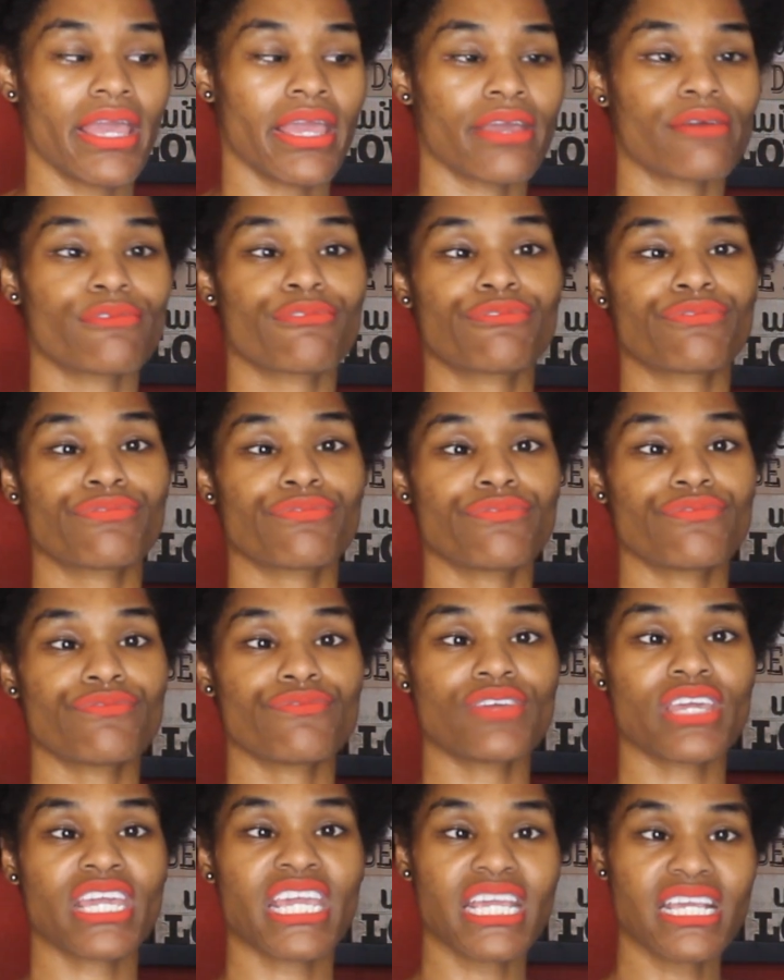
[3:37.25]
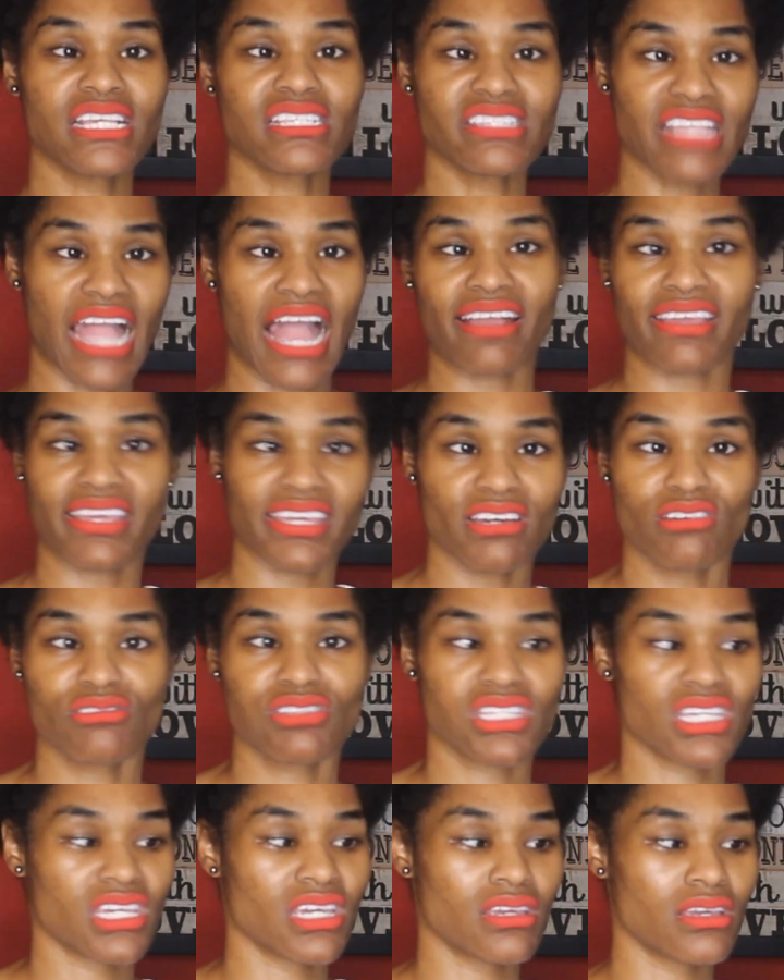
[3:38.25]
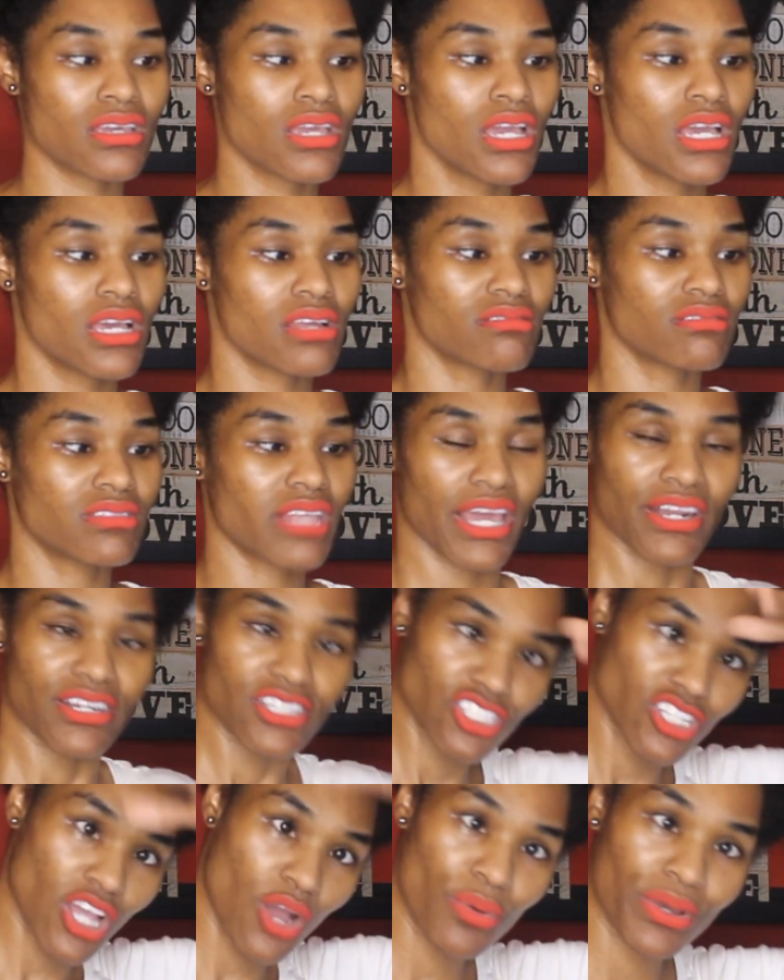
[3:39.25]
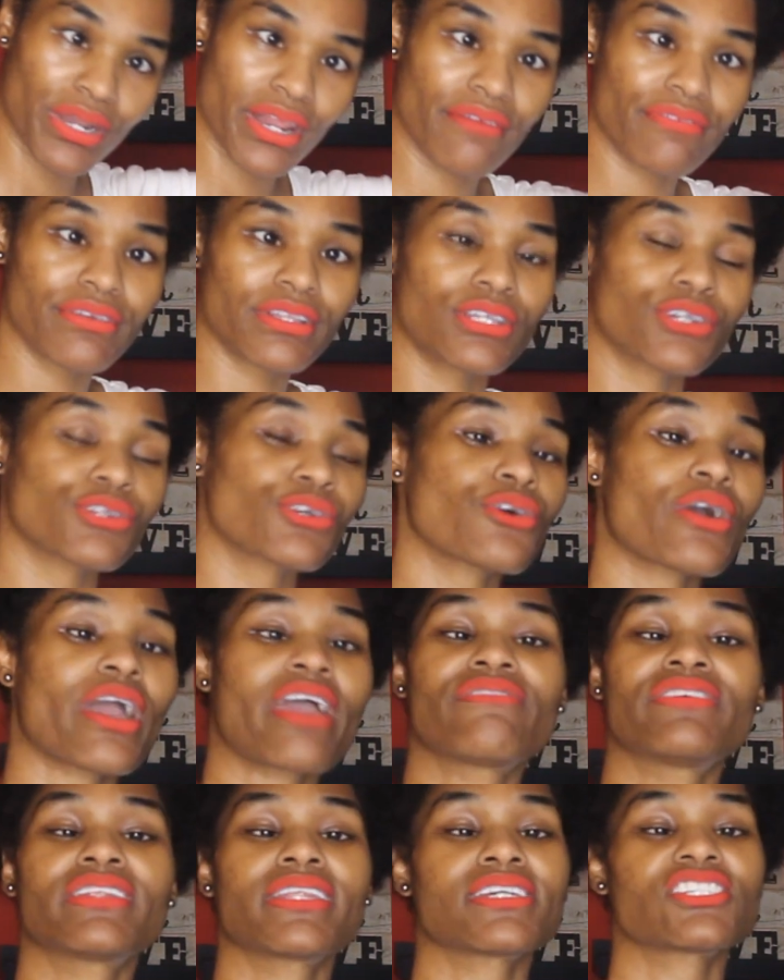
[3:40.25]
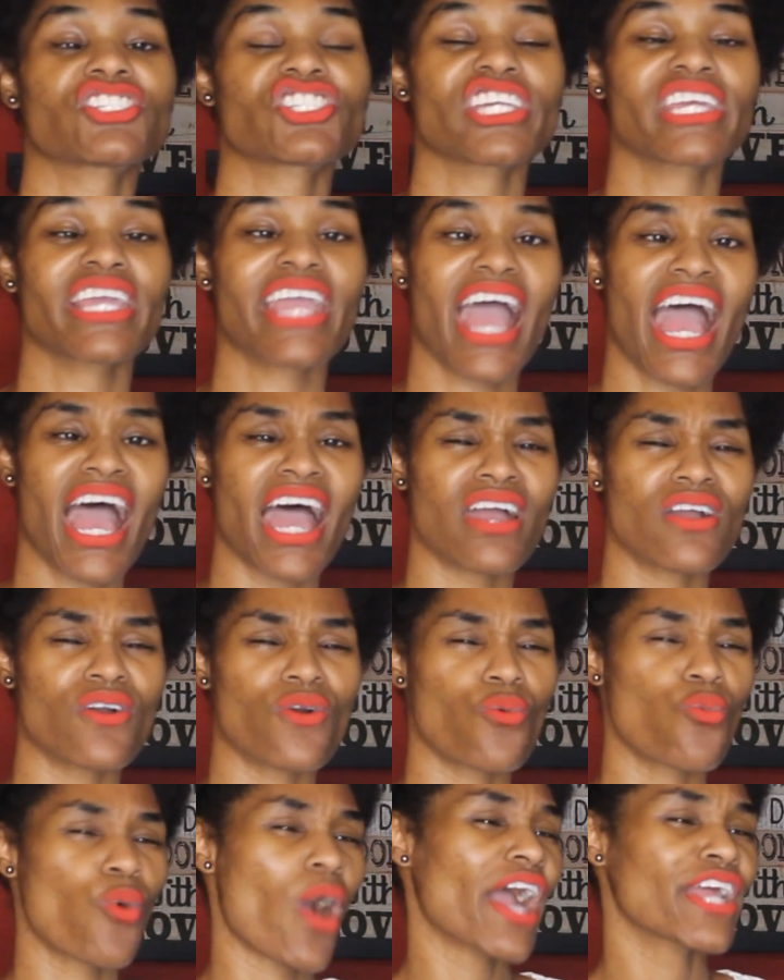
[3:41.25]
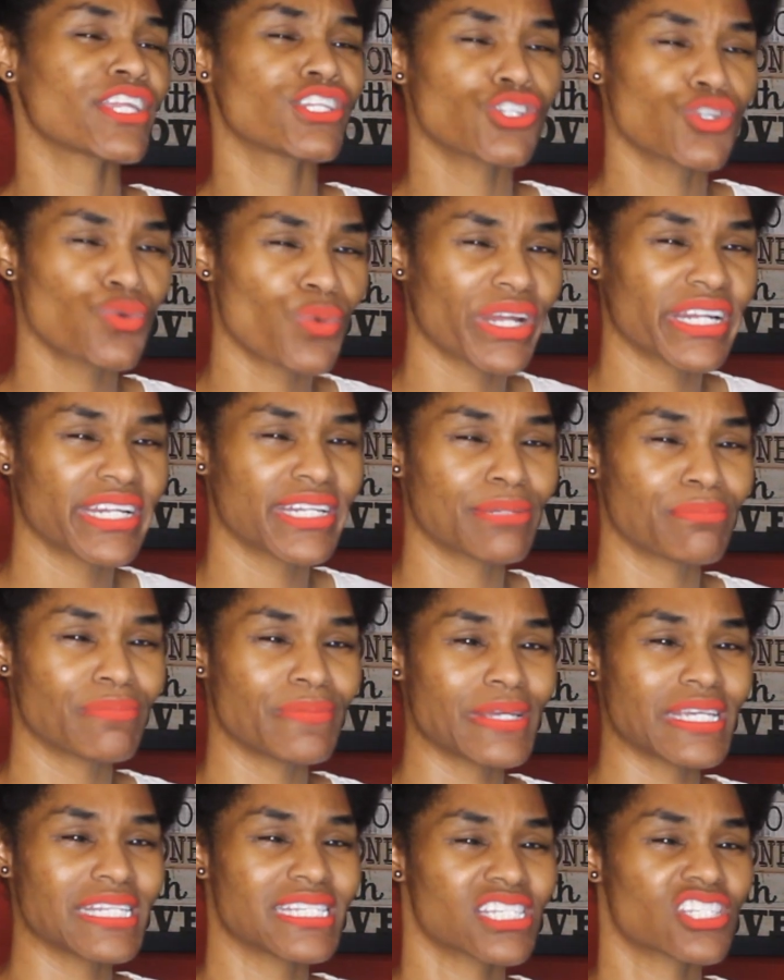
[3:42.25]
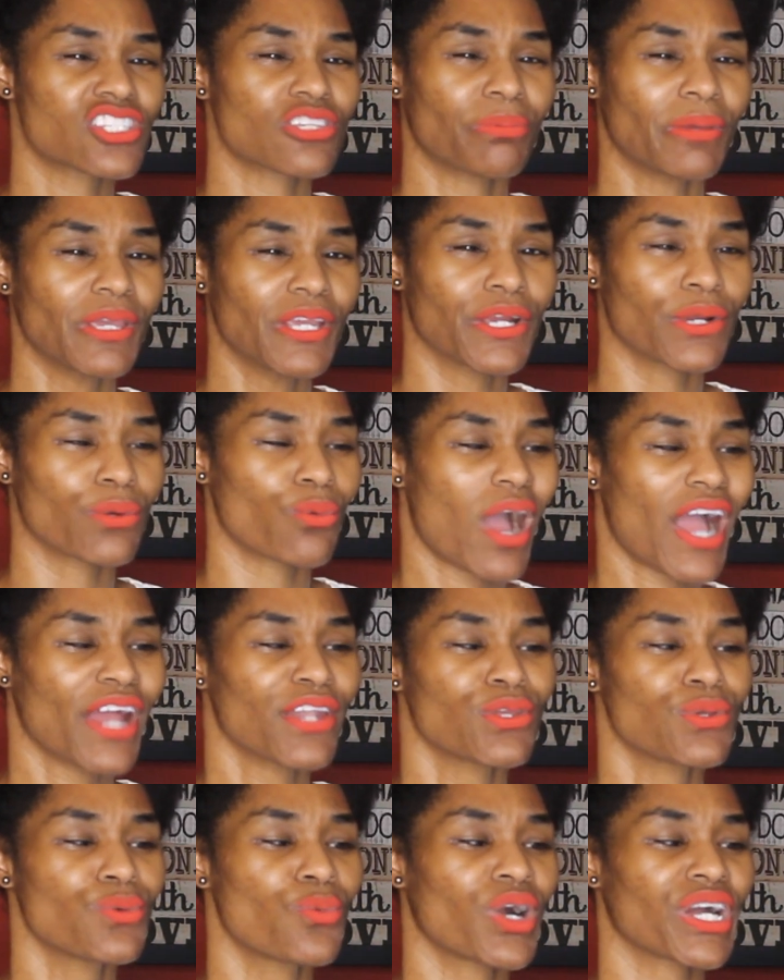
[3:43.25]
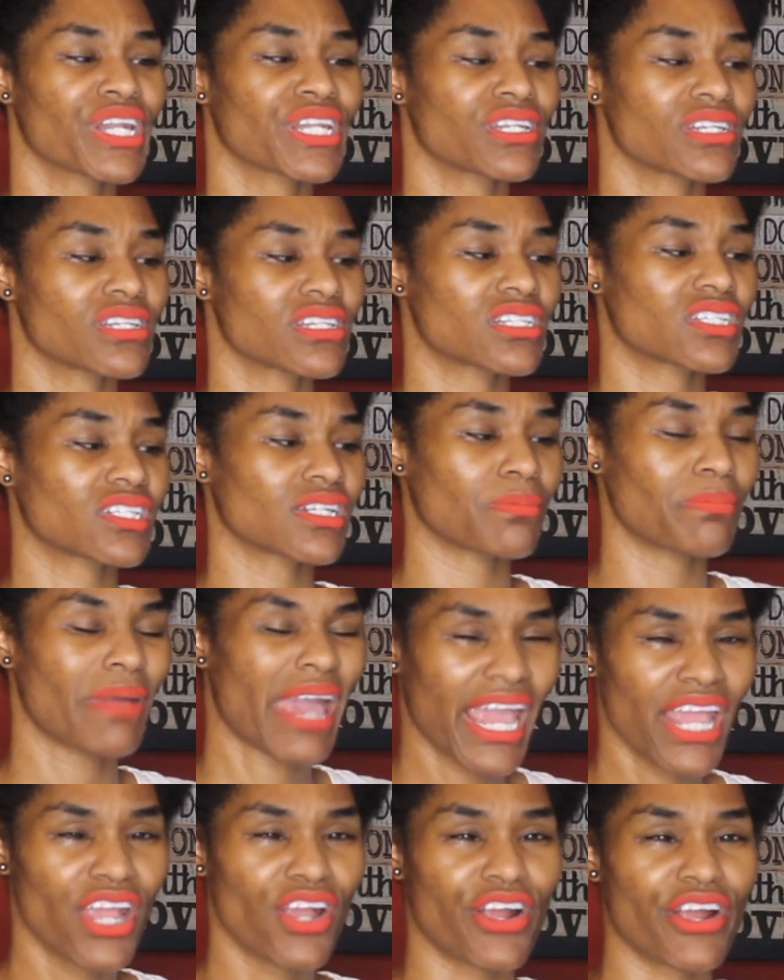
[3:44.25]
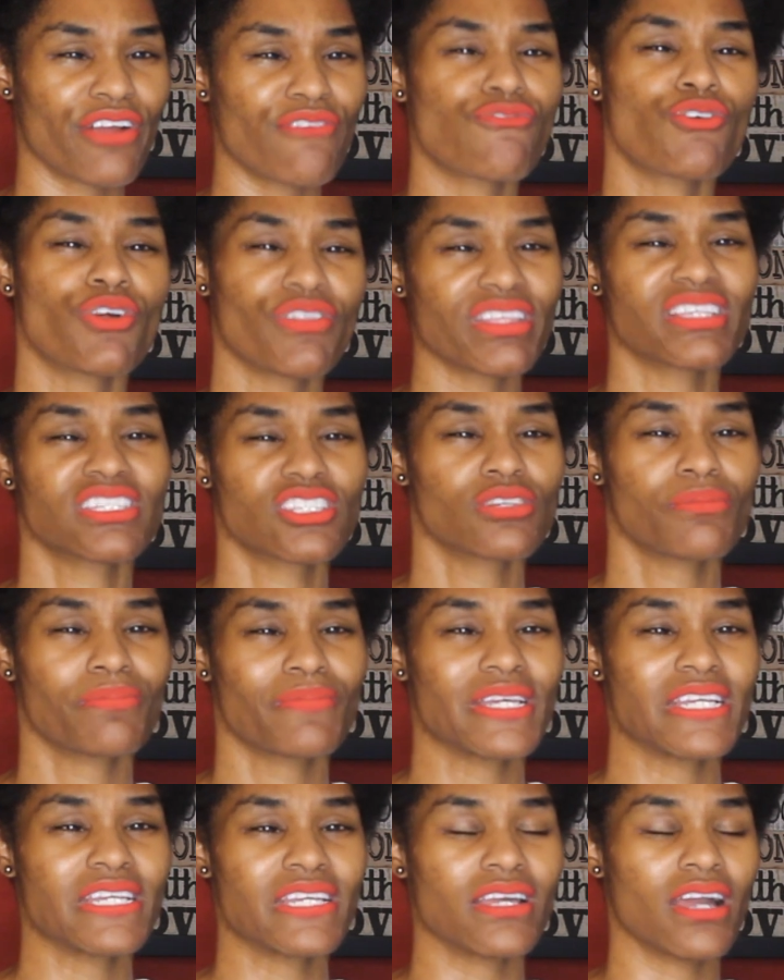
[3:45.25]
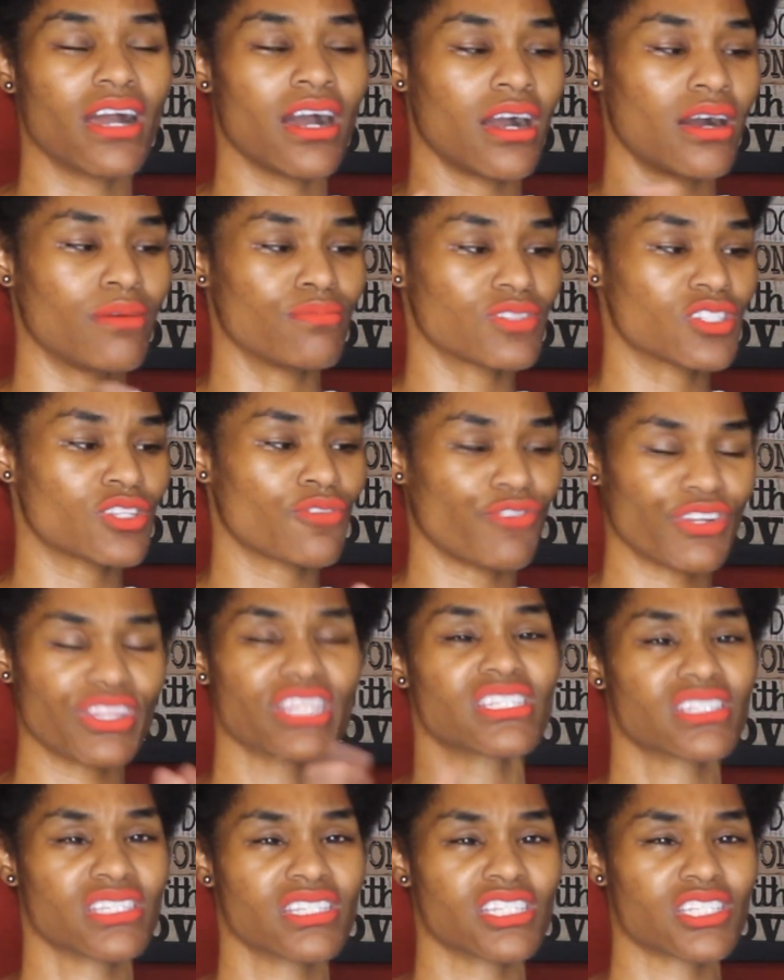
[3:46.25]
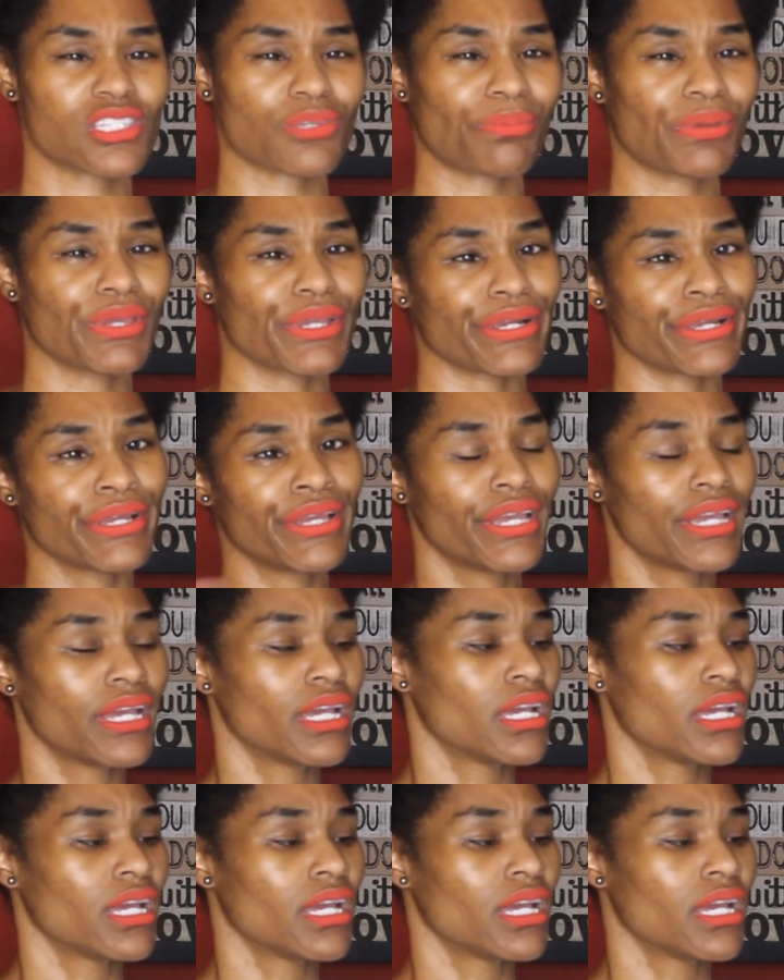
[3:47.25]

If he's not guilty, let her show whatever little evidence she got. Why do you want it to be disappeared? Why do you want to pay her for this to be um, for this to disappear?